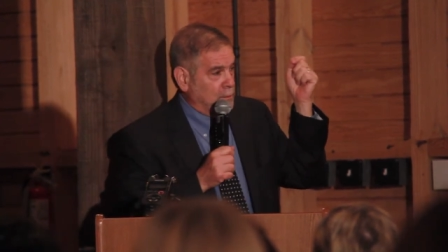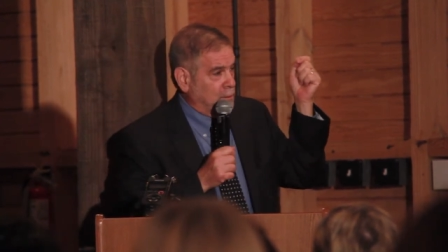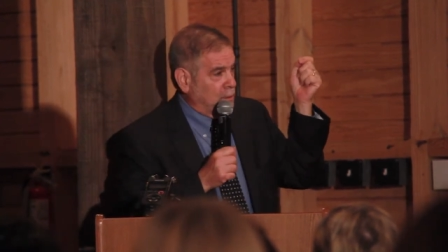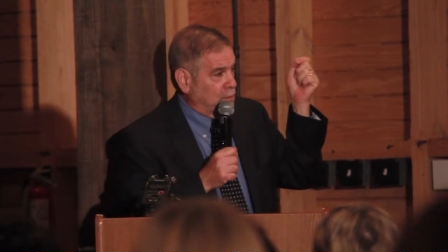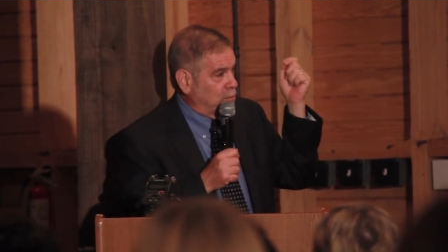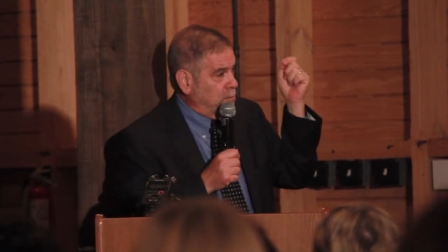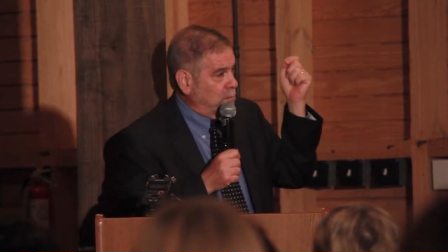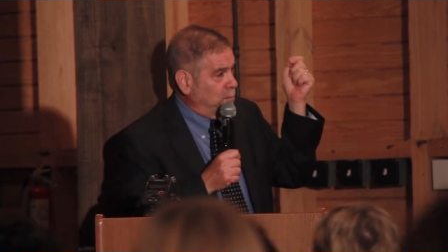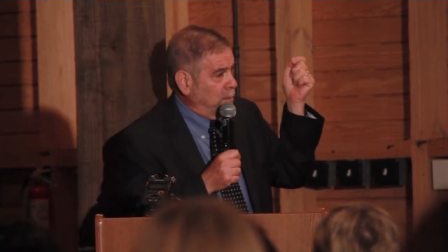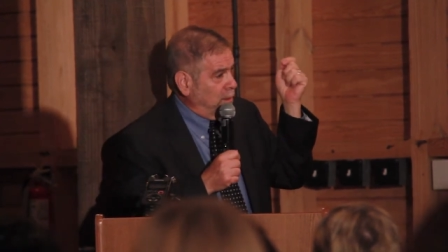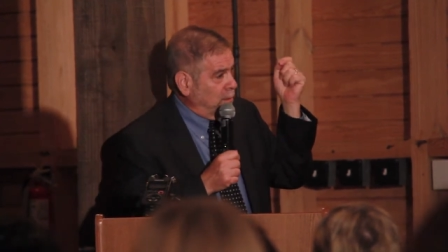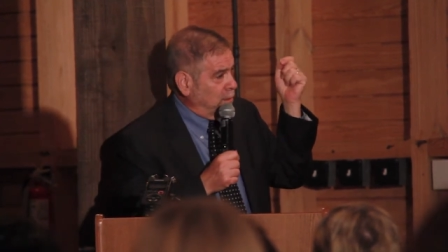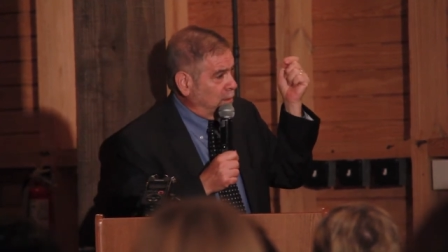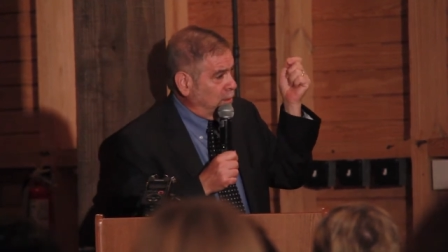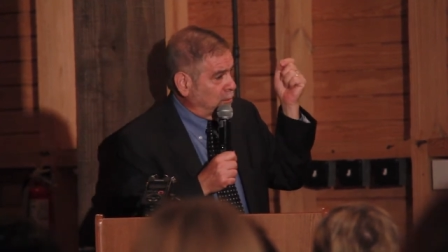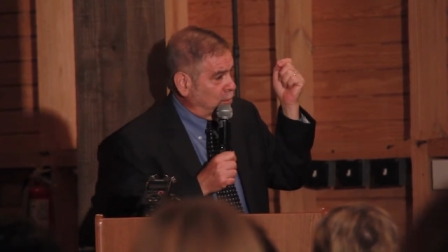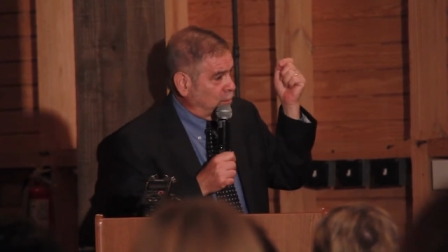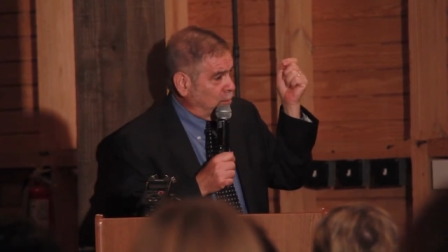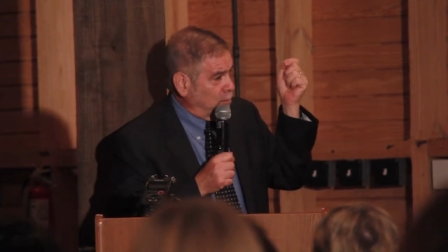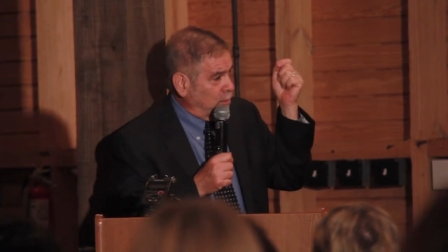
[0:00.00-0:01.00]
doesn't mean
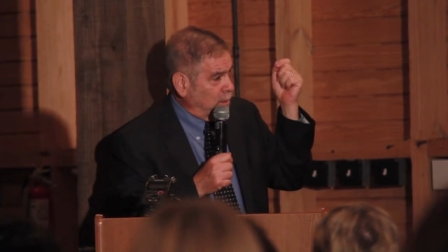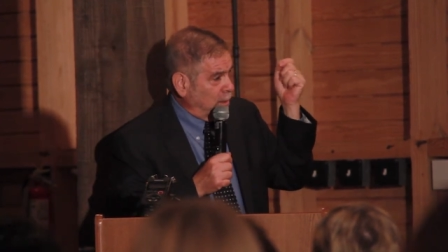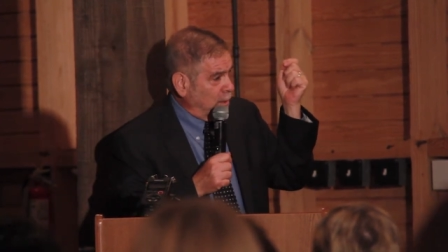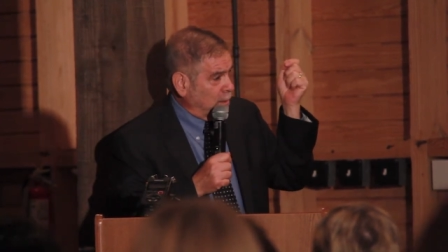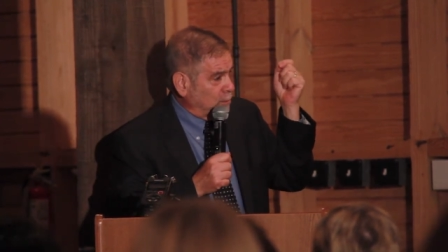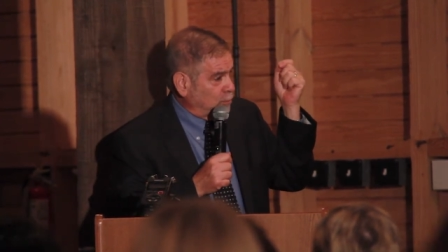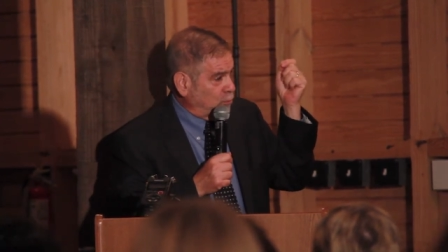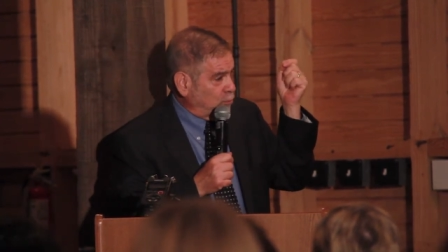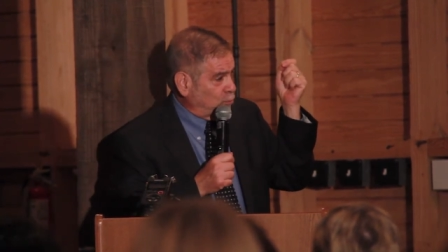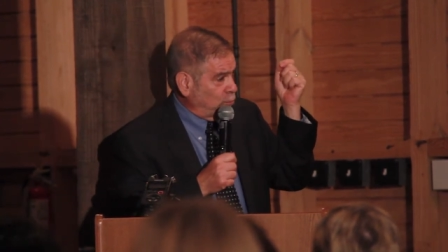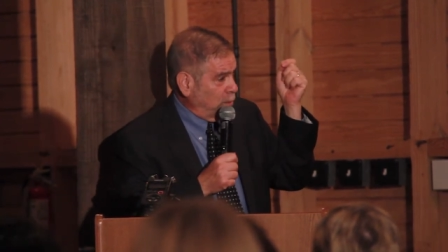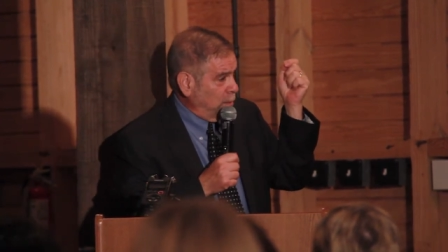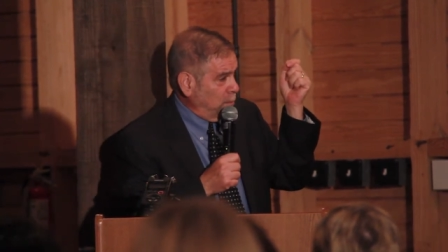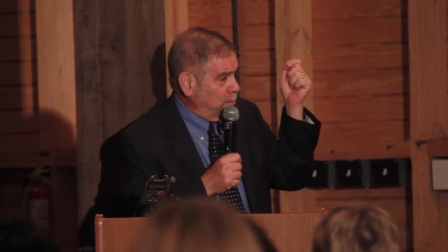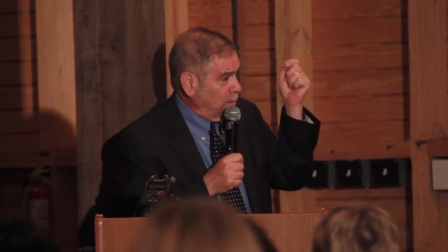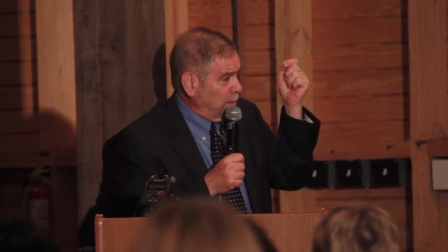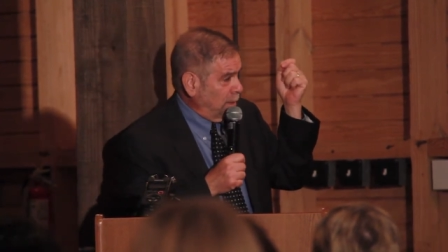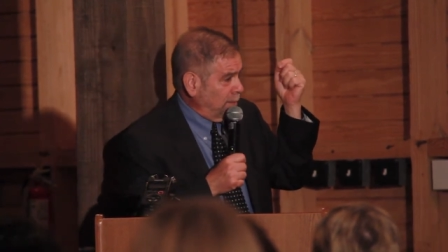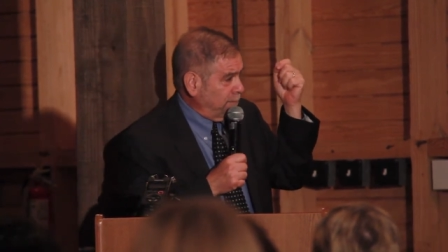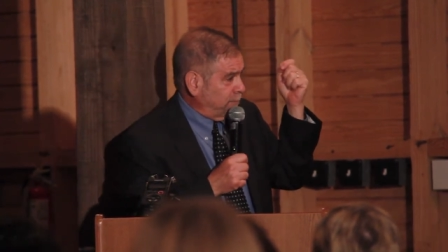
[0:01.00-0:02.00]
that there are not
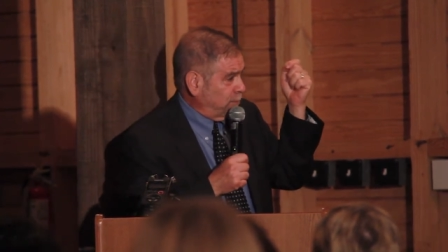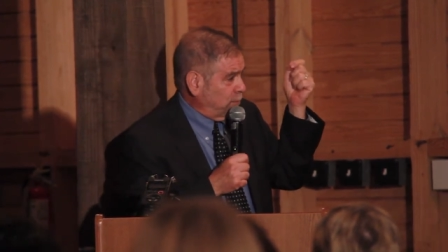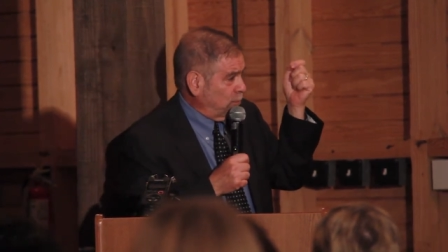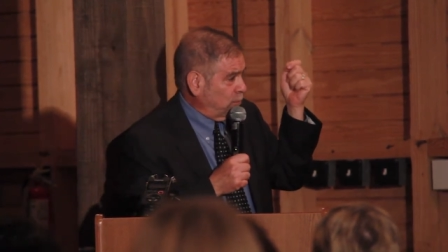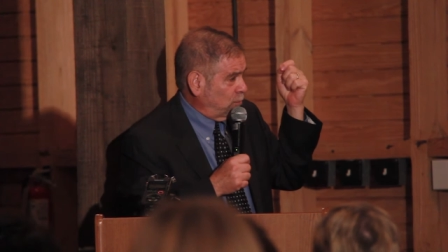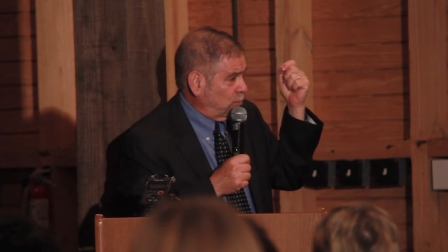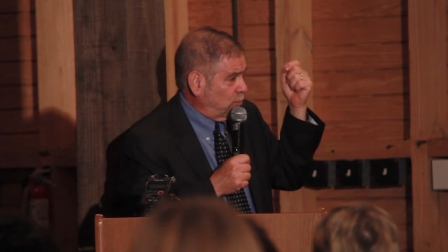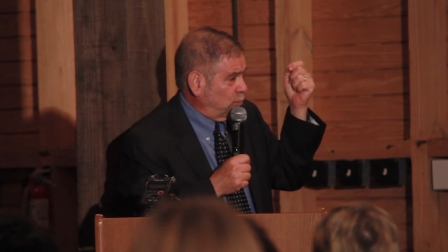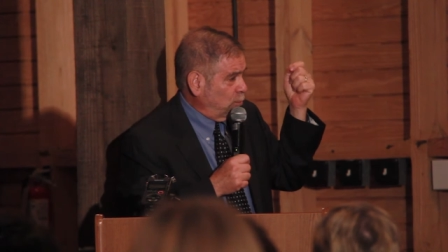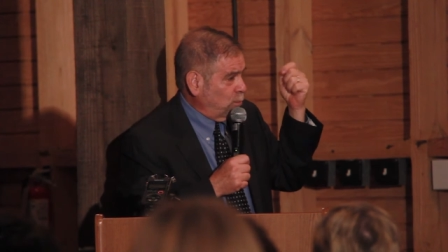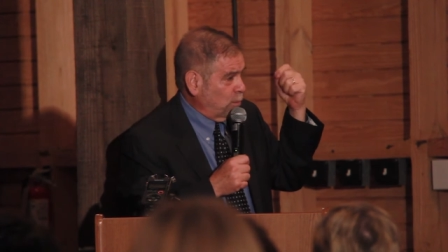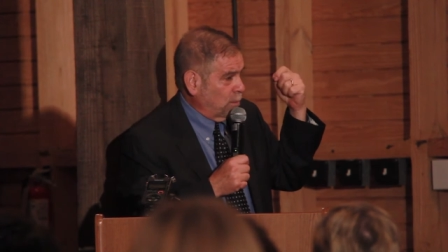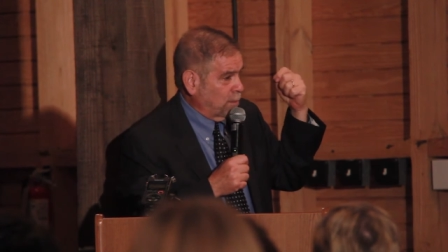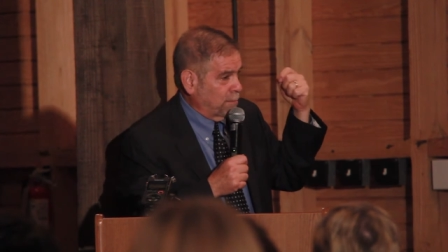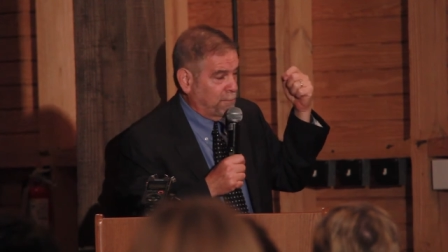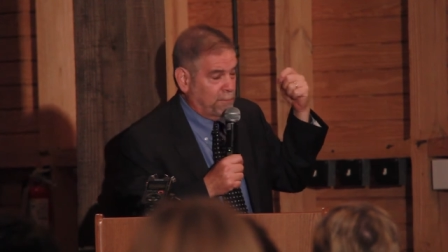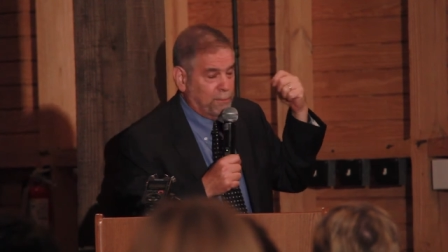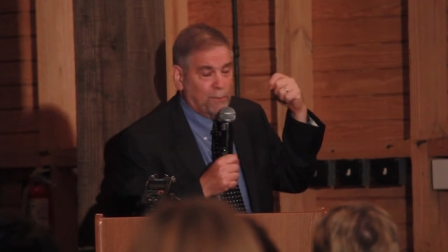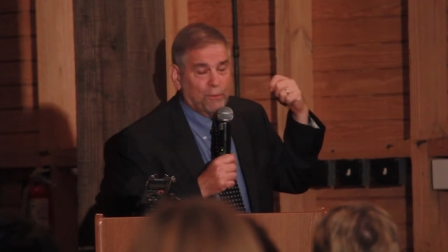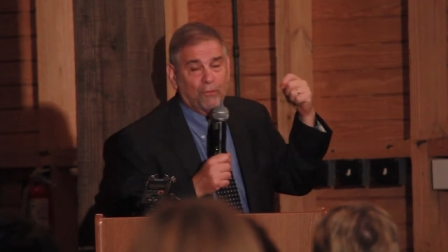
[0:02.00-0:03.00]
extreme leftists who
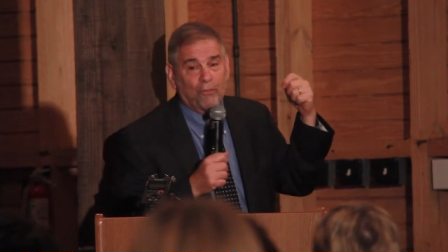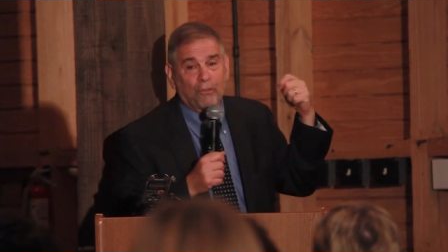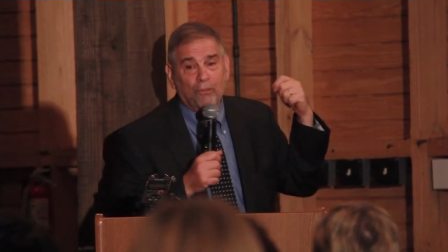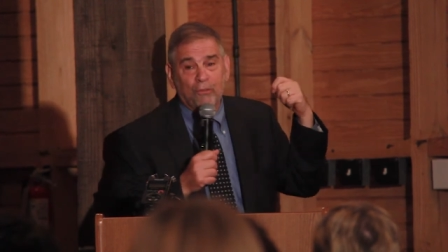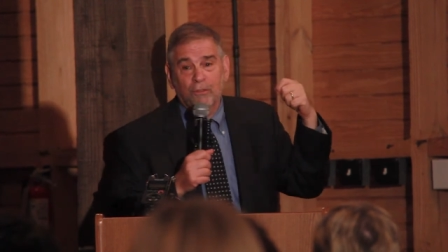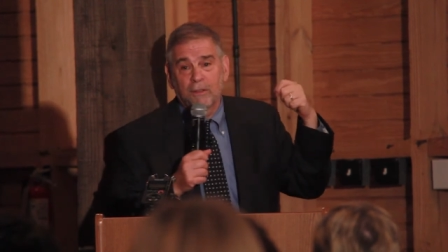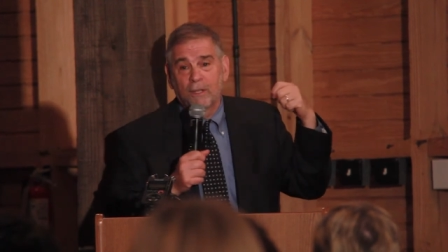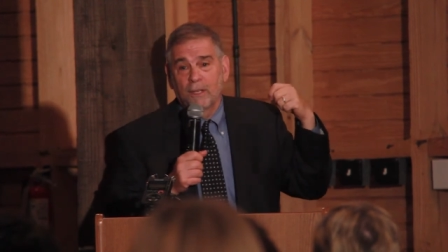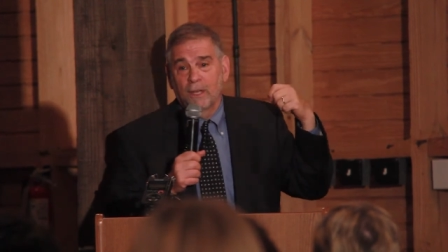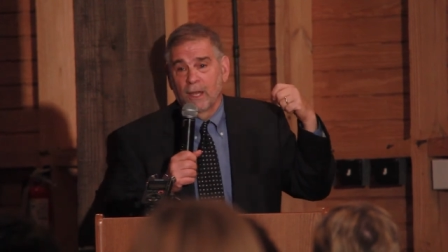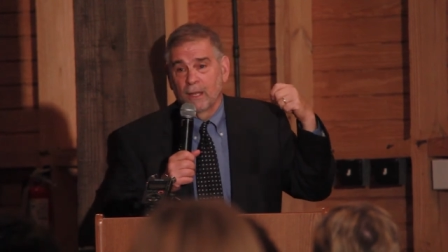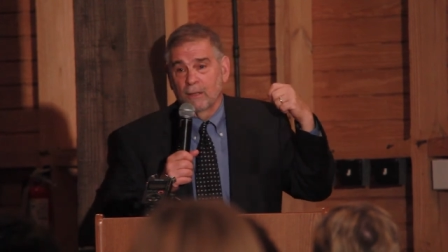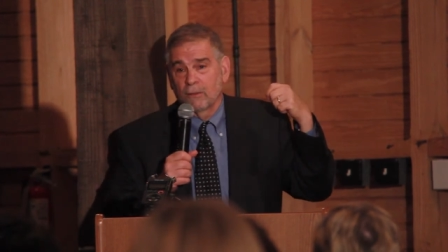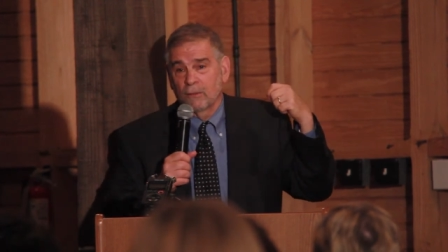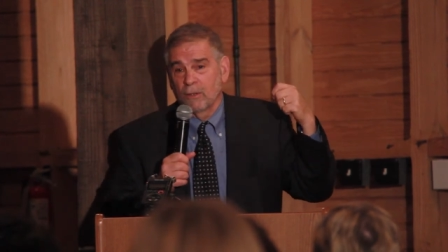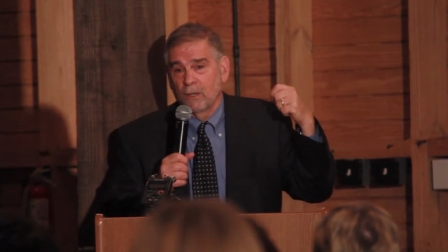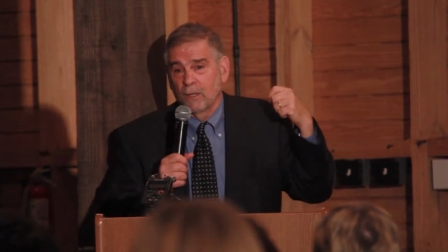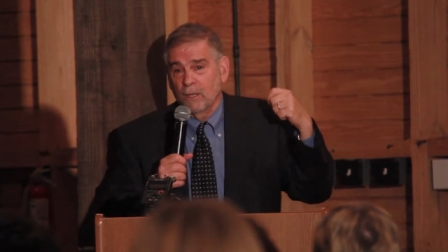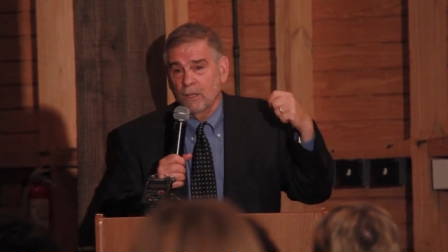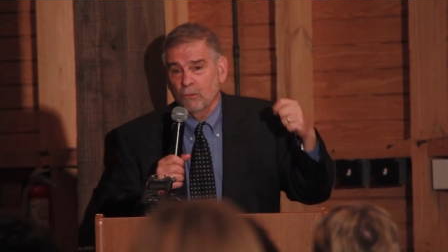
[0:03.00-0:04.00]
are viciously
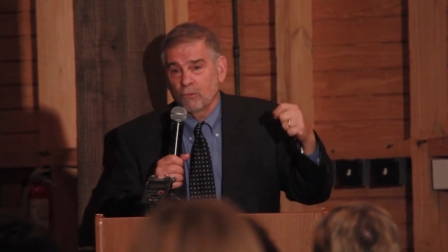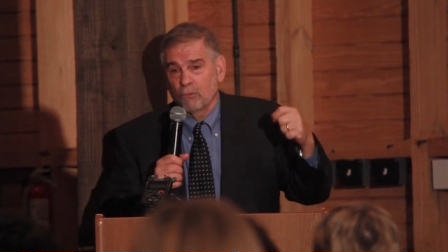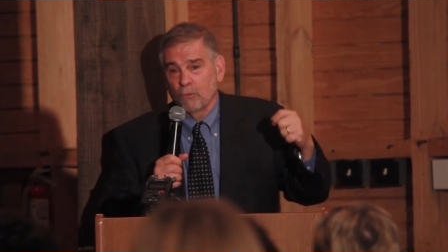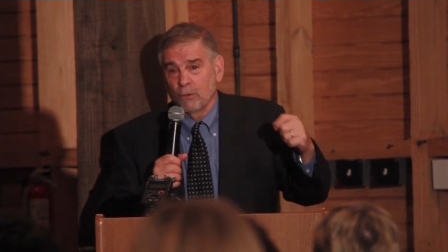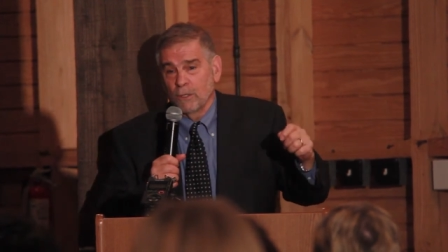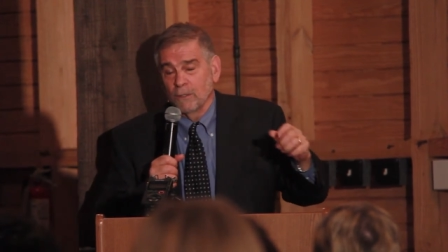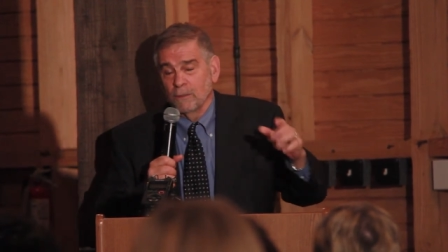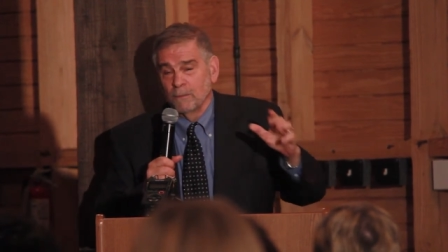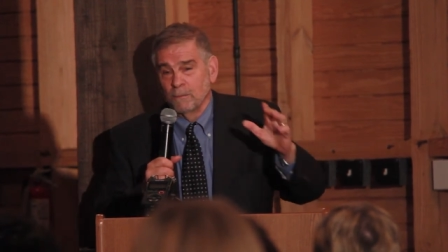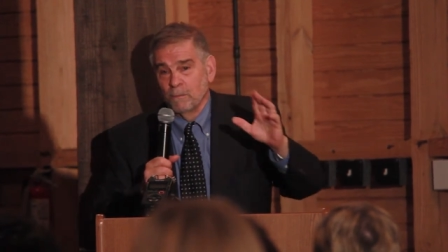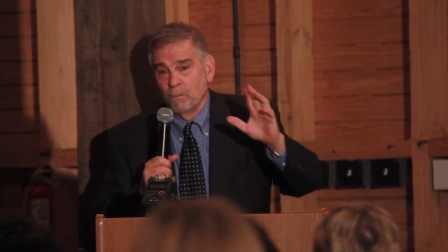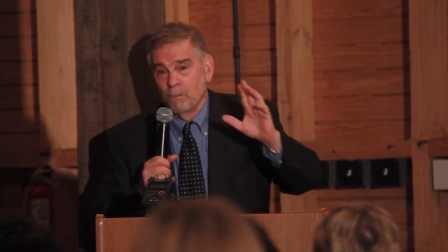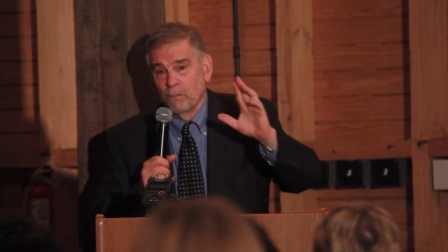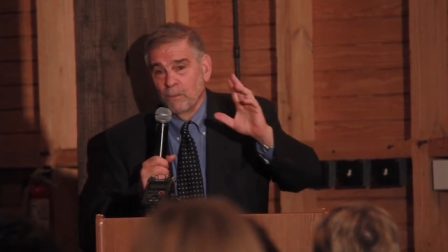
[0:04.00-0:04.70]
anti Israel.